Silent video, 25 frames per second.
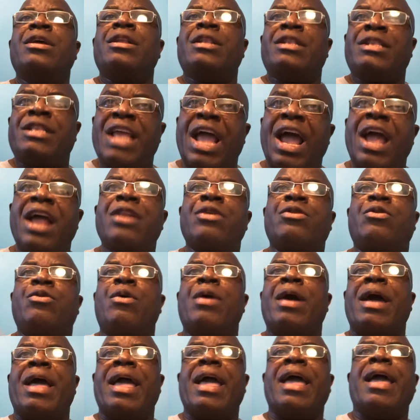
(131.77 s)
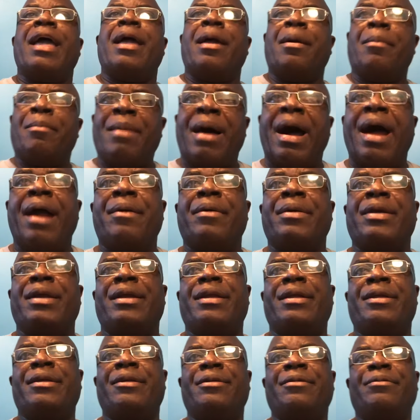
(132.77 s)
then go ahead and marry.
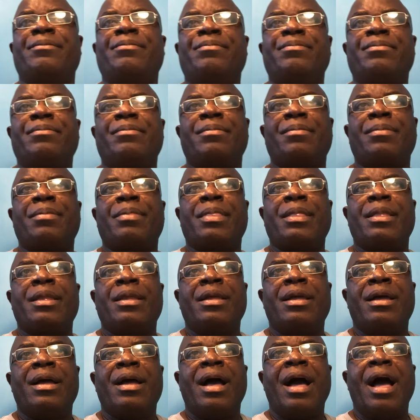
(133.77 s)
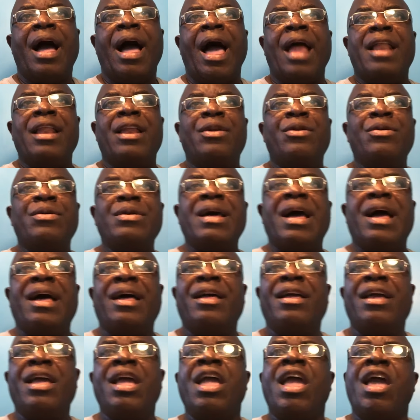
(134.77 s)

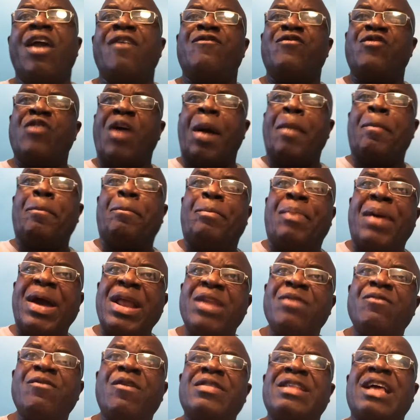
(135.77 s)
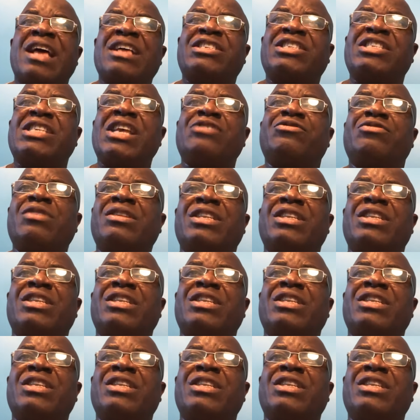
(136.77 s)
Hallelujah. If you are burning without sexual